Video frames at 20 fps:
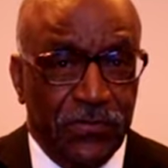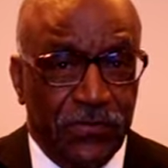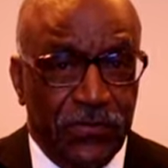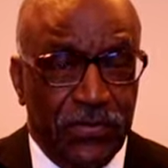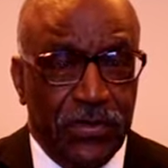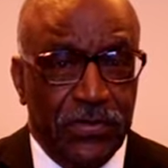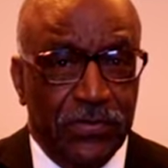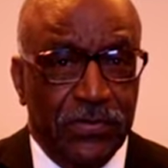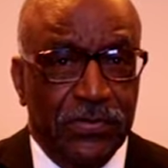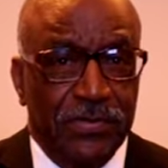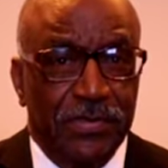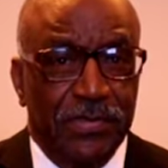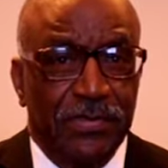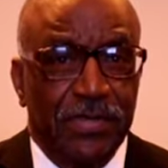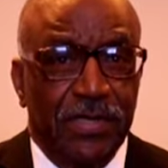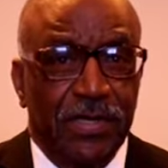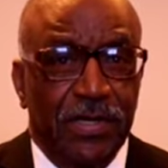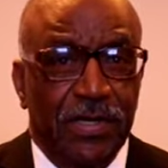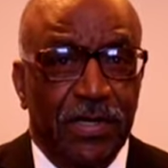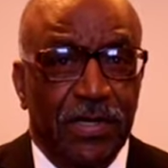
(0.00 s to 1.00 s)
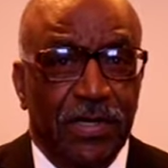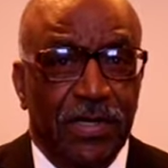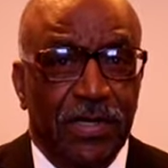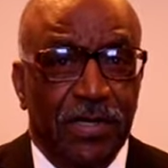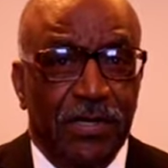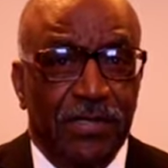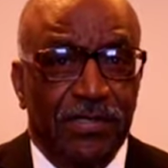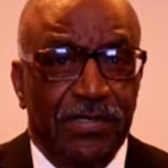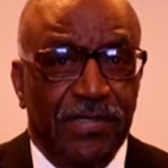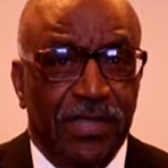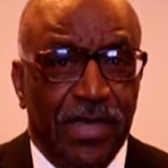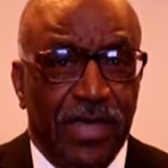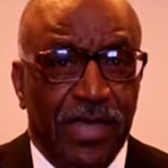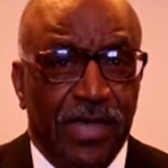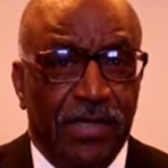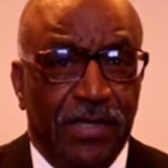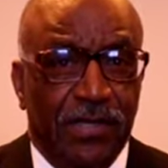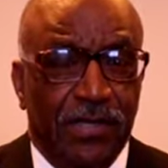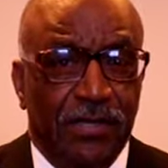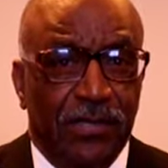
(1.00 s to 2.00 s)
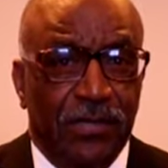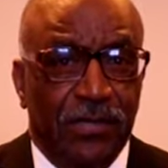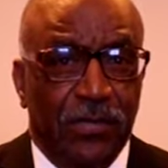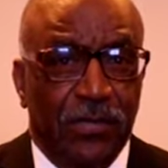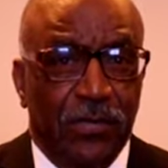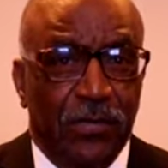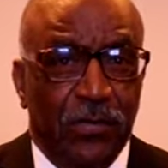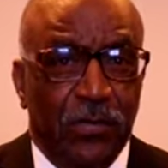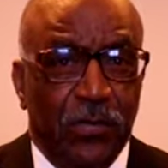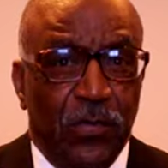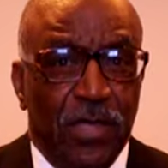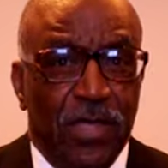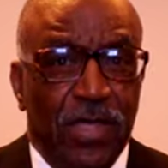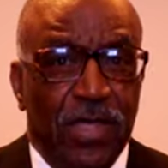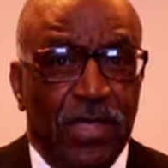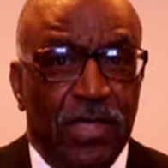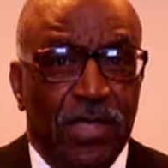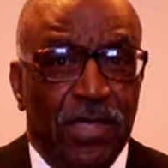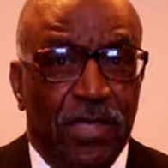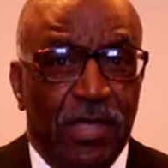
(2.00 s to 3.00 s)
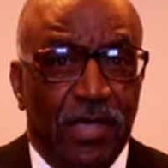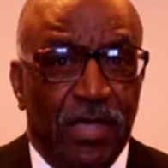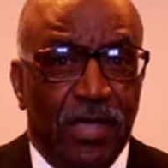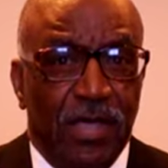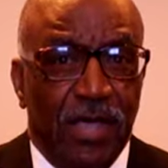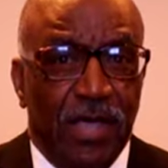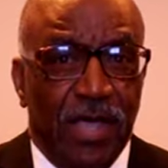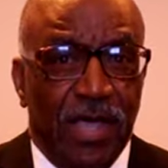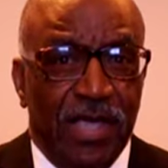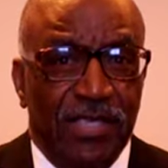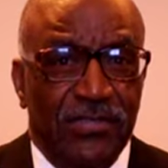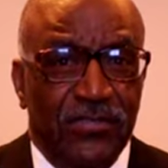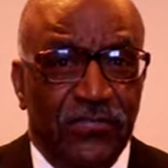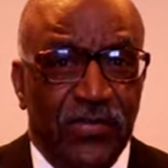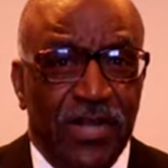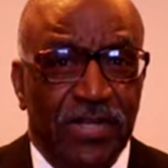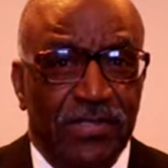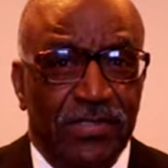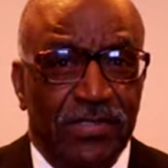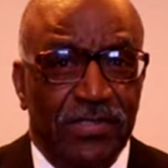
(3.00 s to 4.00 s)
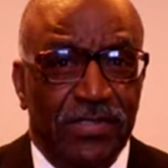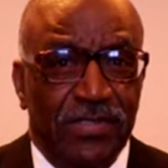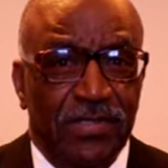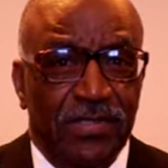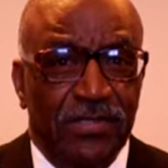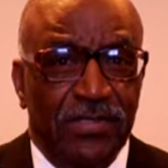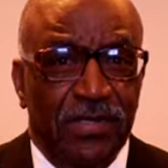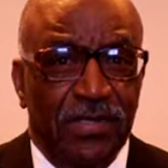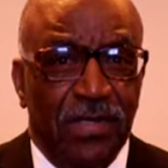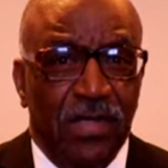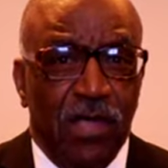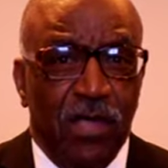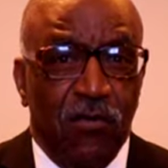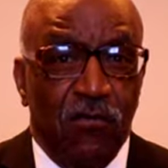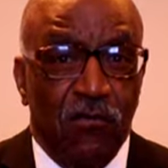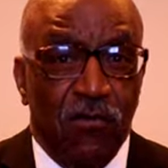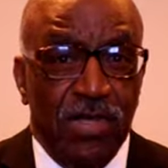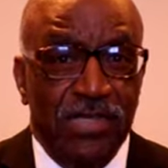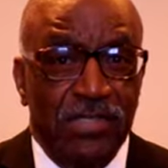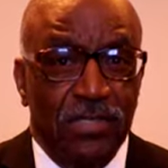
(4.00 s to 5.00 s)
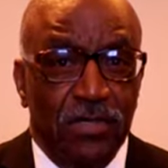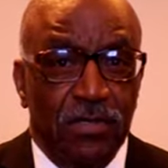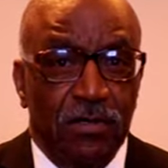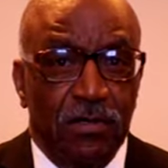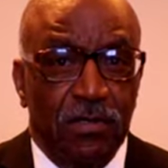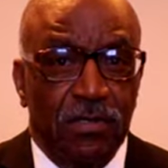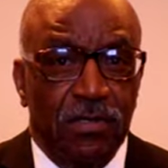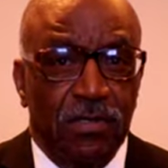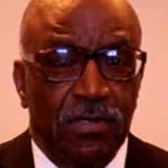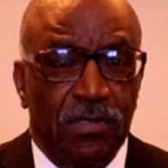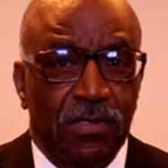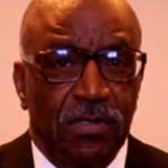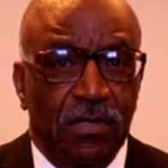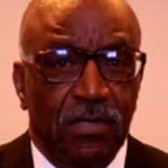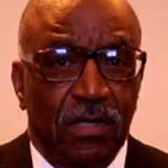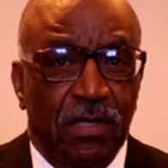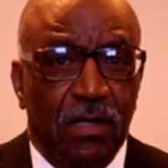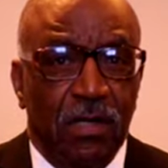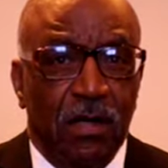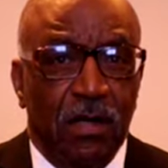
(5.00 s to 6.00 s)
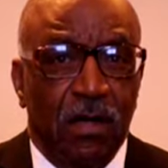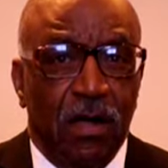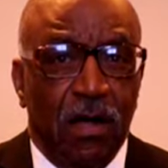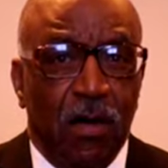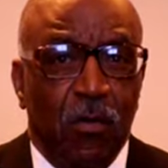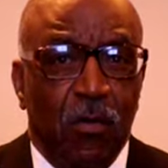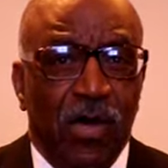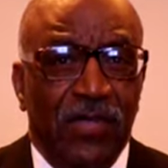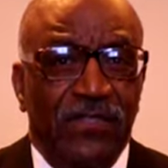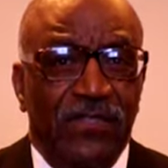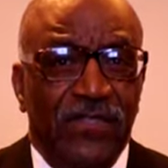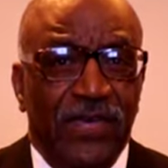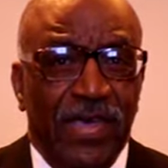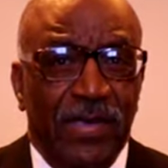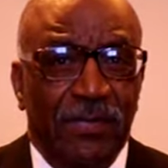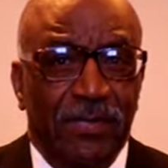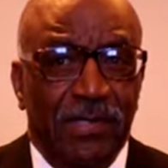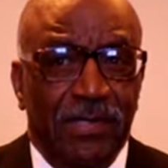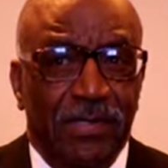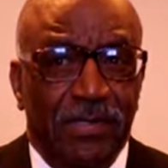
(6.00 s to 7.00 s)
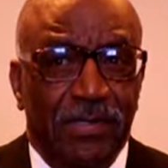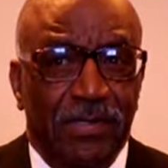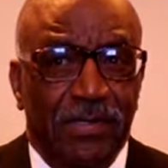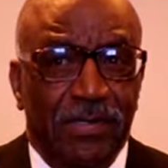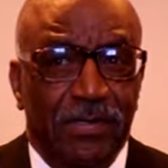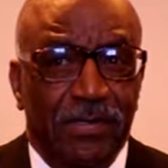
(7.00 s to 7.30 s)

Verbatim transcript: to the viewers is that we as wrestlers wrestlers are one family.